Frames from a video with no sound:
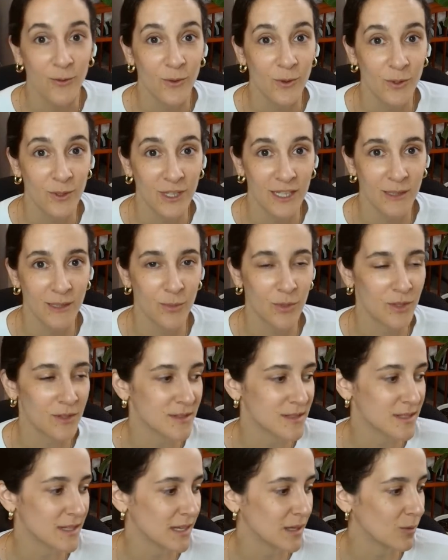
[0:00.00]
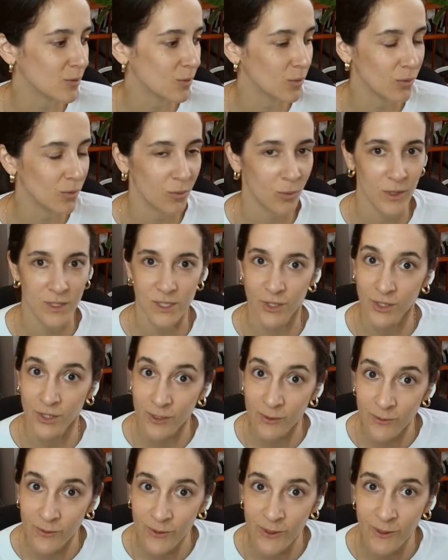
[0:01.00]
food labels and what to
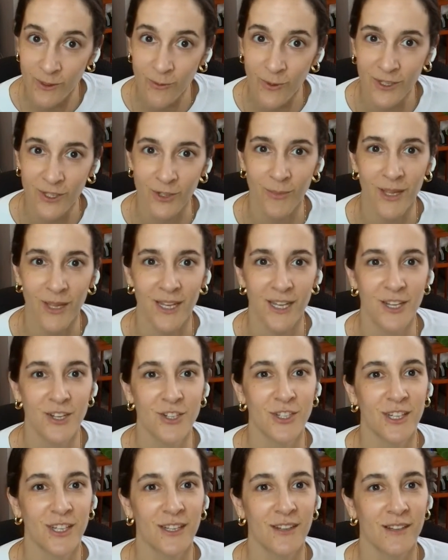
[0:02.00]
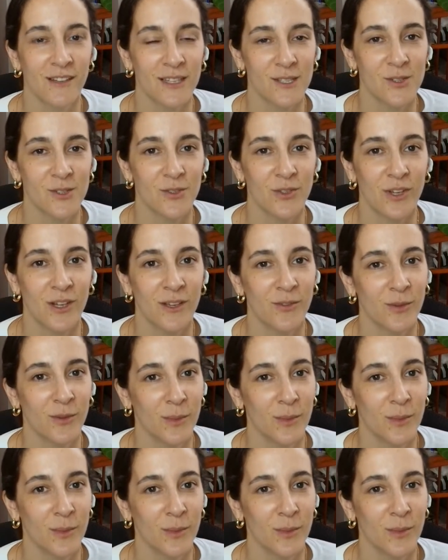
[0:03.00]
look for when you're managing cholesterol.